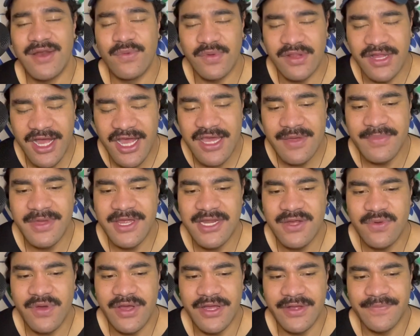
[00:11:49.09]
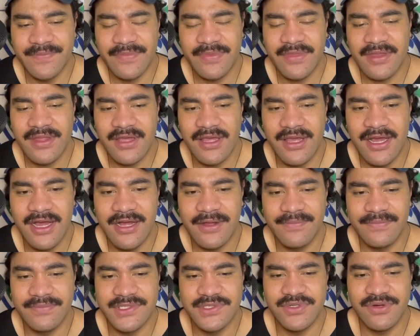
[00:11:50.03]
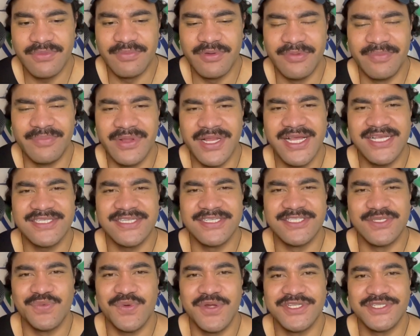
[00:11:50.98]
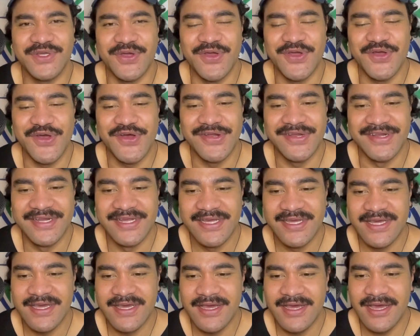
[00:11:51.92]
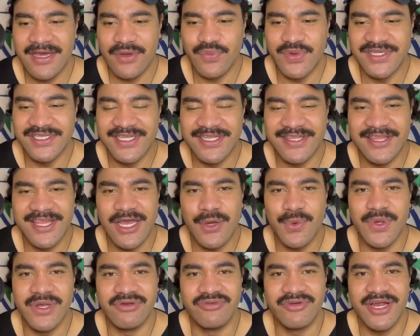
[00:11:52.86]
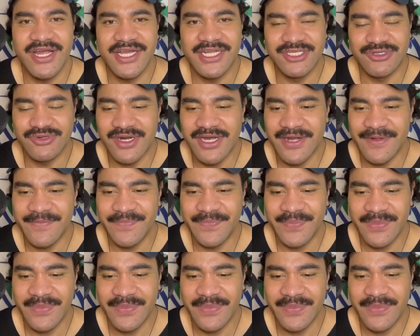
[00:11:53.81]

Well, I am anyway, sort of perplexed as to what's going on. We sit there, we rage, right?